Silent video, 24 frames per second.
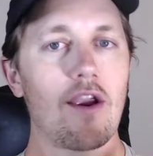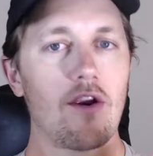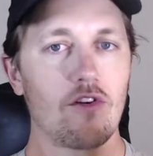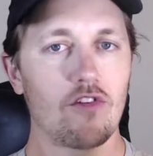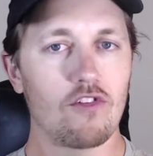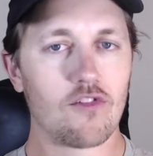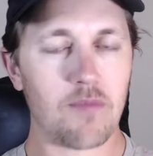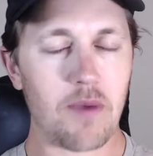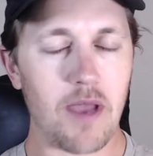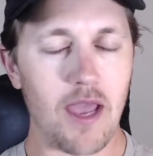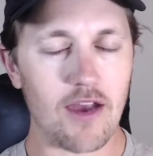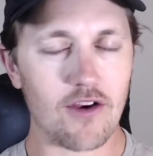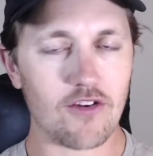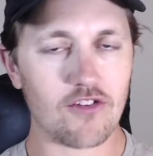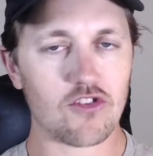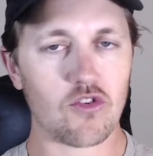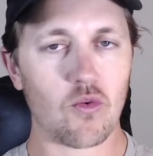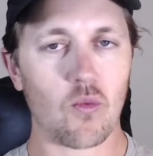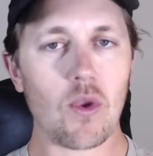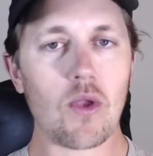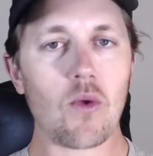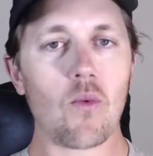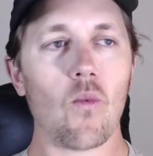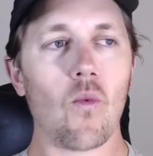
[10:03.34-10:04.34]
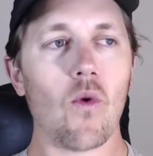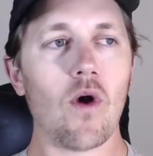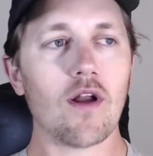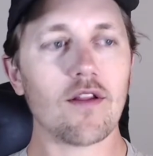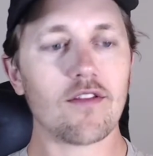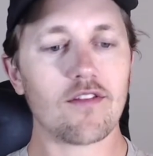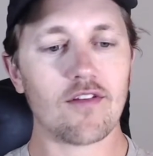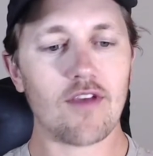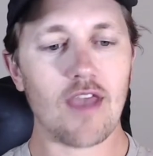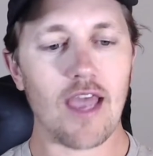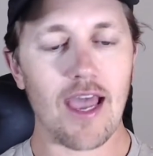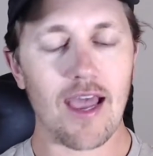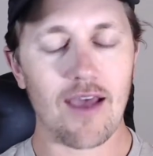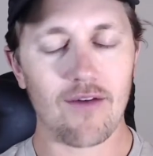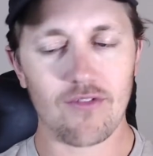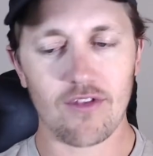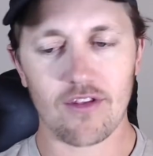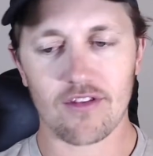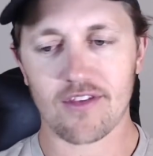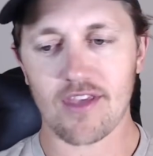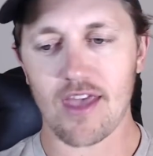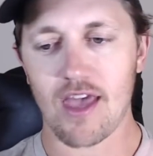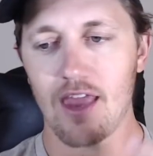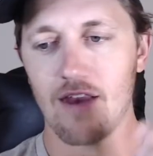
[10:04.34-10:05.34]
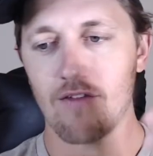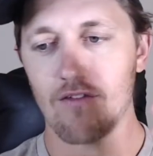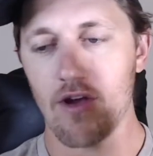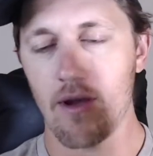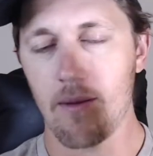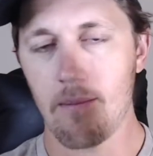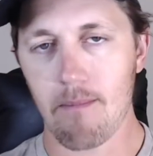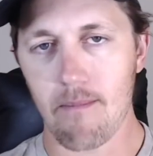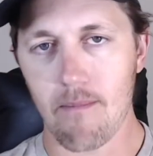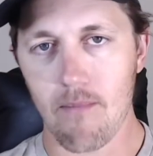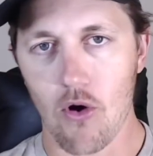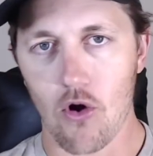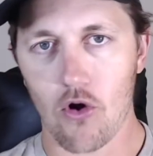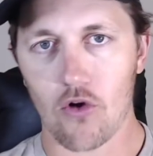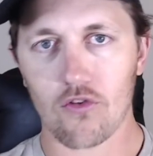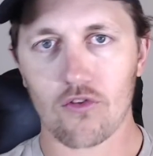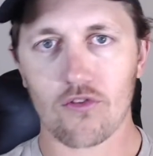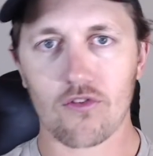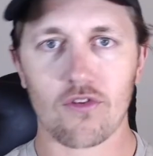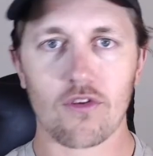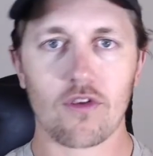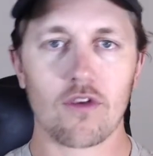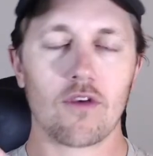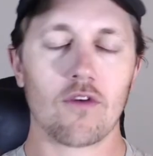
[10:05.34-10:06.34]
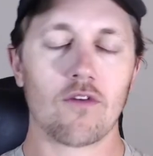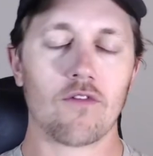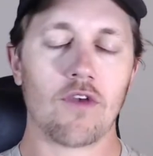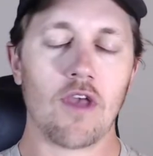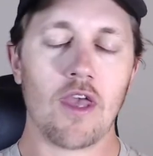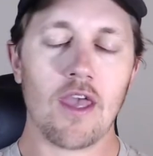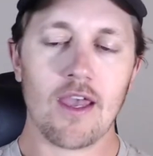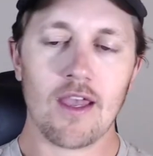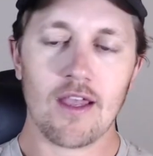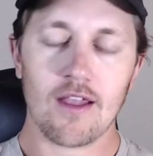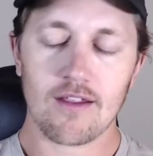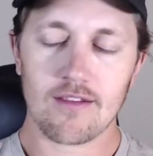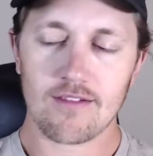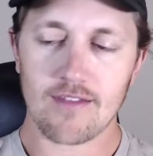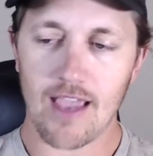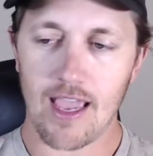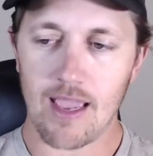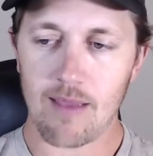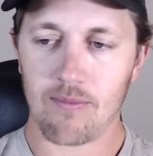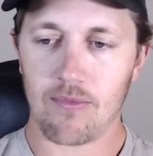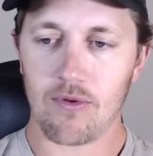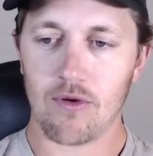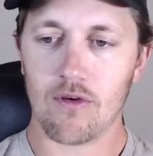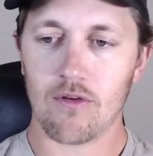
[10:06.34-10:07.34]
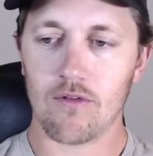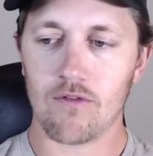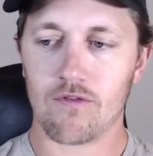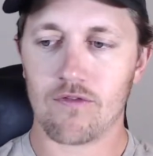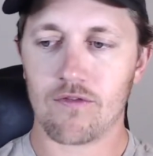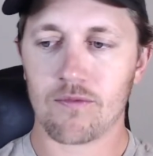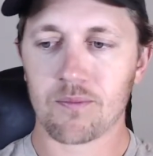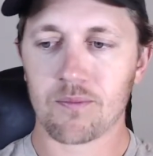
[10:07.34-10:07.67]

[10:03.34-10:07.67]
Spanish. We want to have this kind of immersive type of